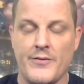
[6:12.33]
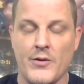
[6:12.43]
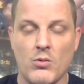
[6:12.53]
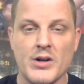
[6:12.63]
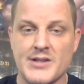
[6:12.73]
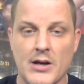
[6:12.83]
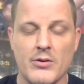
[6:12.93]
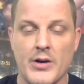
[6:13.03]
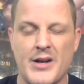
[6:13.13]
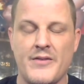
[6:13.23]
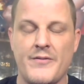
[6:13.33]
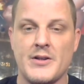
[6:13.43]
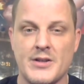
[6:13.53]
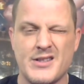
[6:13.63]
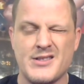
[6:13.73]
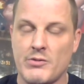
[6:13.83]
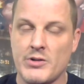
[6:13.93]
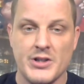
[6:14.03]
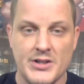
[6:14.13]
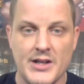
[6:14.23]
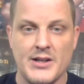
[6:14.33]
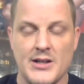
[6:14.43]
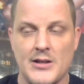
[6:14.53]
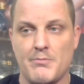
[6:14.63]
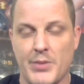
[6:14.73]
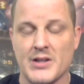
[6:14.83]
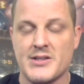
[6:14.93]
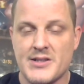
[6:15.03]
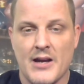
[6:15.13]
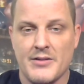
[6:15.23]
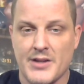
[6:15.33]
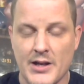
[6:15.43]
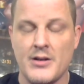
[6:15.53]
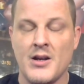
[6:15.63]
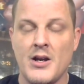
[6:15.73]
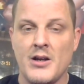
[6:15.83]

If it works out, great. And if it doesn't, which it didn't, and he busts out, then